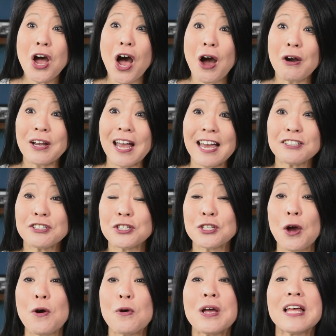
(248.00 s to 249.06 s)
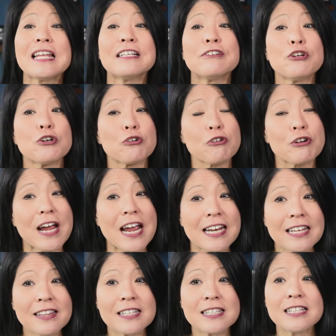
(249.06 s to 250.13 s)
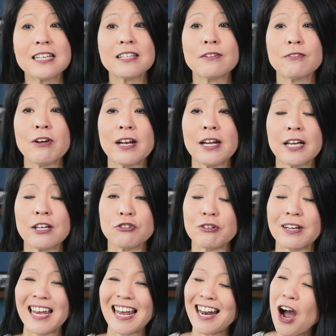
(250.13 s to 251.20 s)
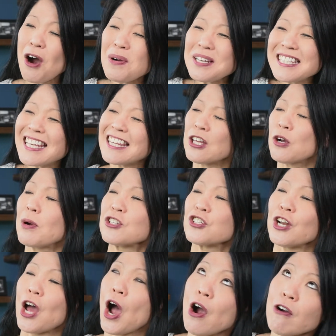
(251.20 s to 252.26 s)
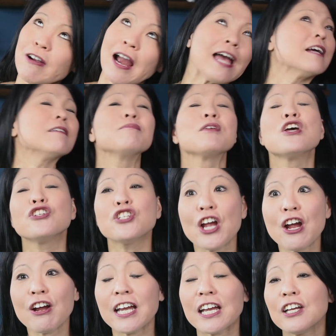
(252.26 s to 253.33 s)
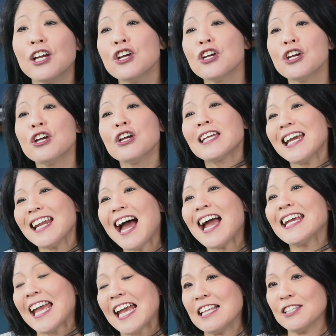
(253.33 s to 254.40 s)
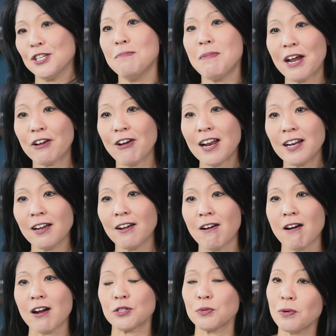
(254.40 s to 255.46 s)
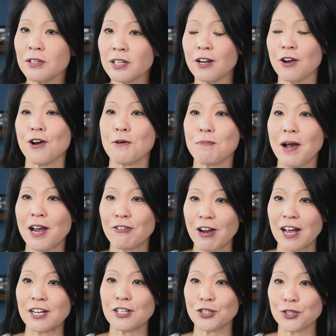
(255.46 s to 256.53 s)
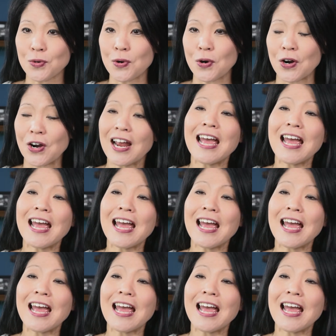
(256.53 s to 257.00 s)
Okay, so you're creating this length of credit history. And I always get the question, all right, Jerry, can I cancel my credit cards? Will it hurt my credit score?